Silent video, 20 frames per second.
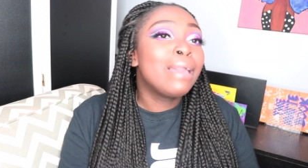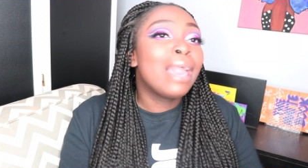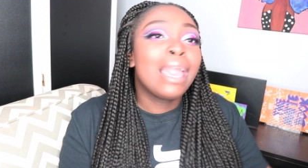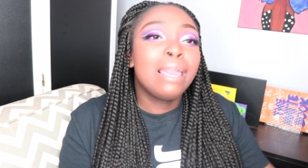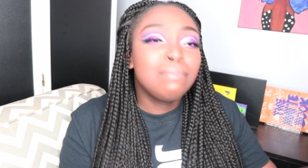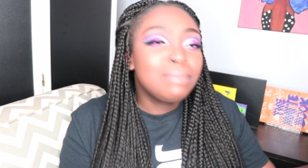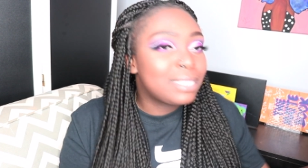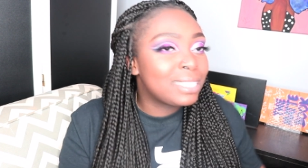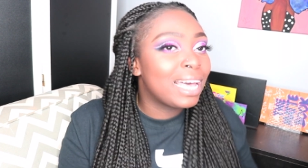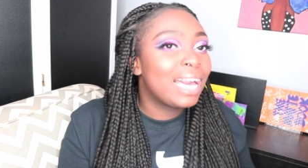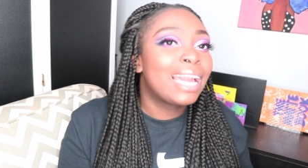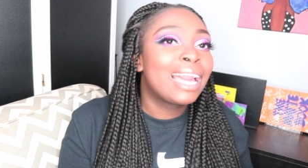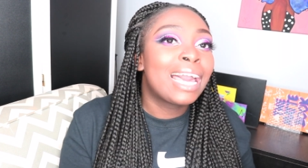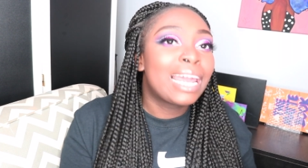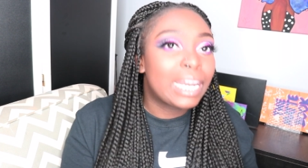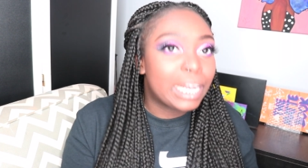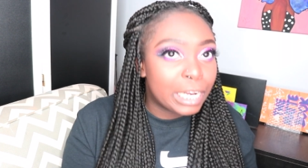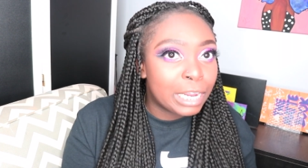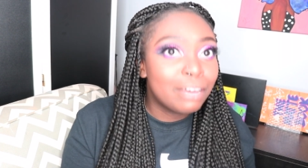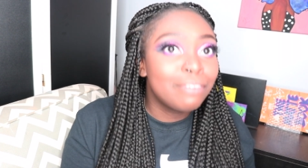Amazon
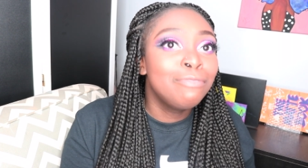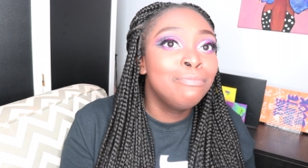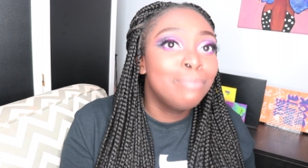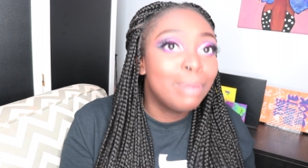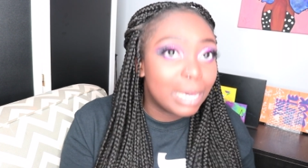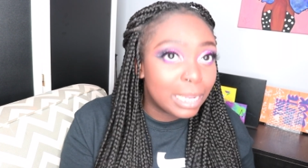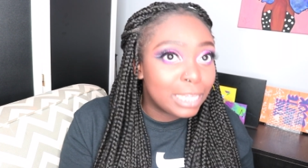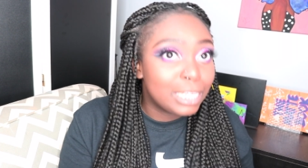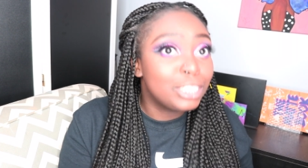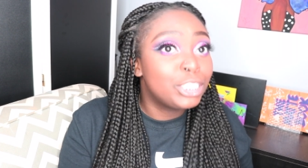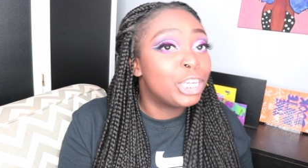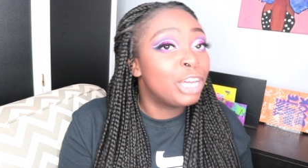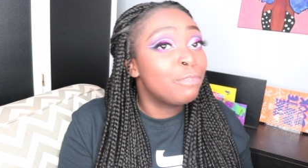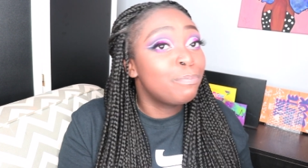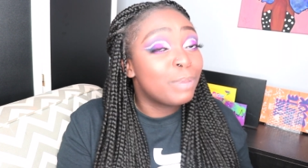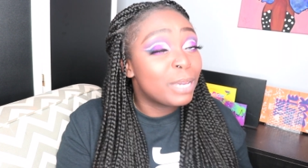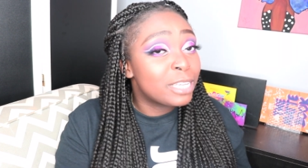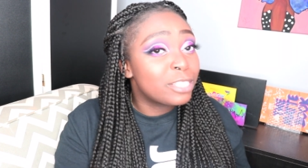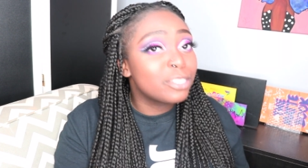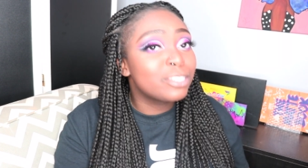got enough money.
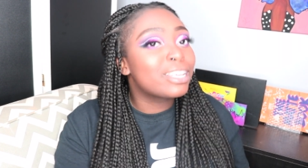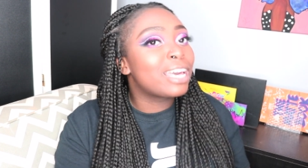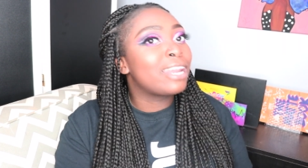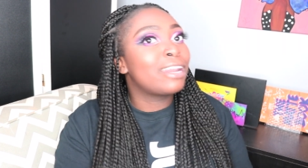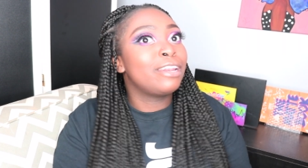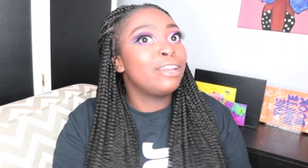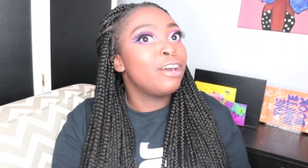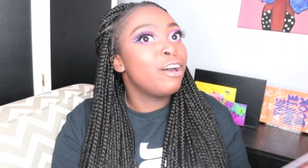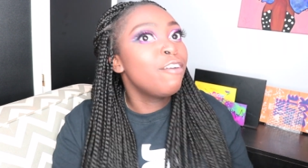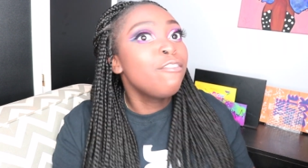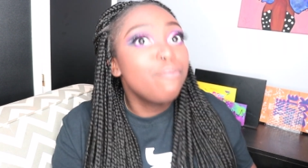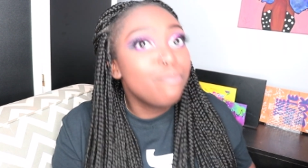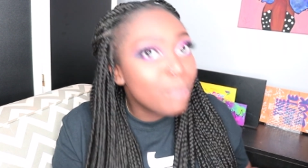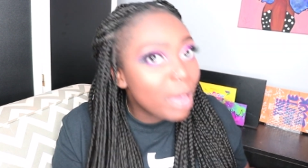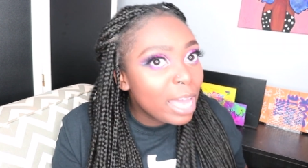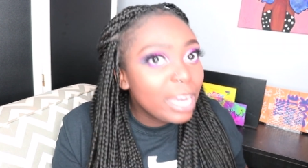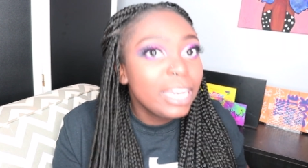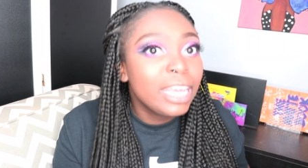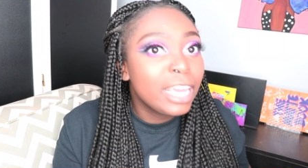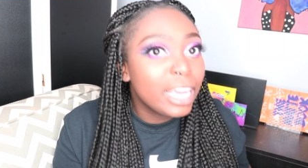Jeff Bezos got enough
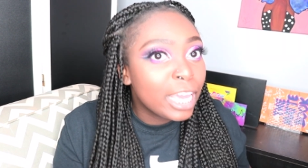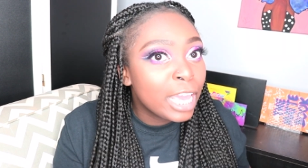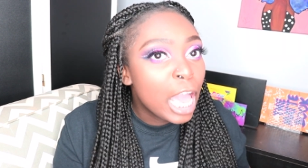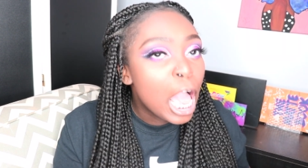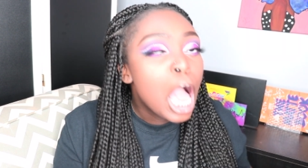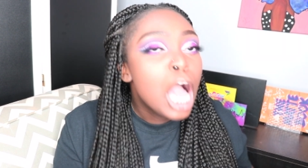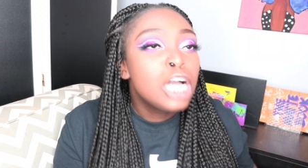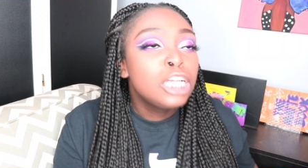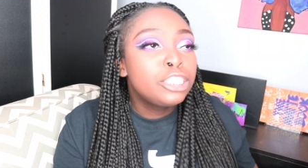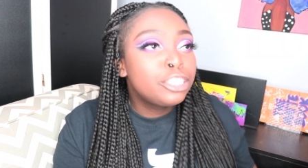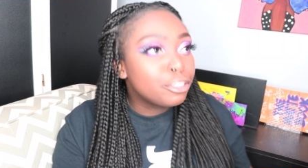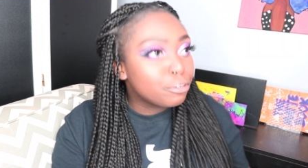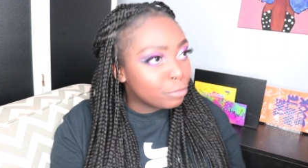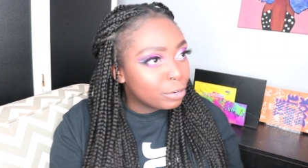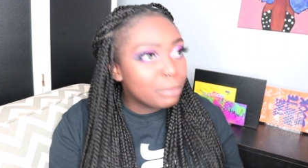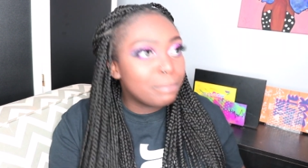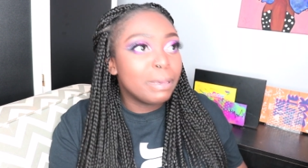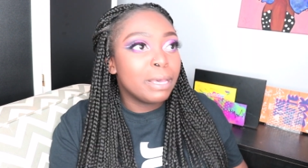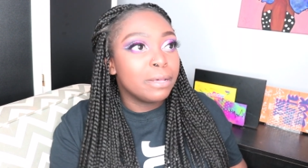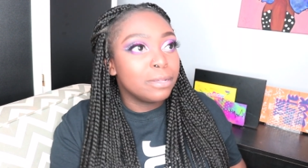money to
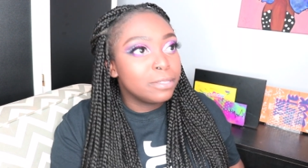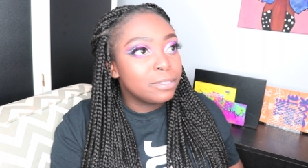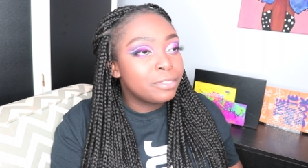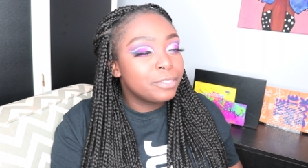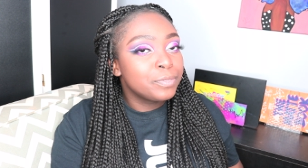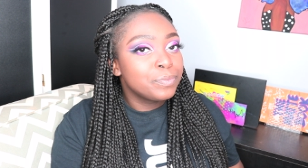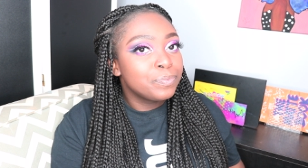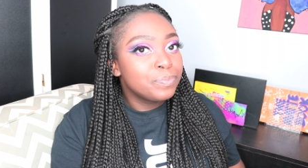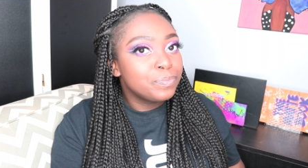rebuild.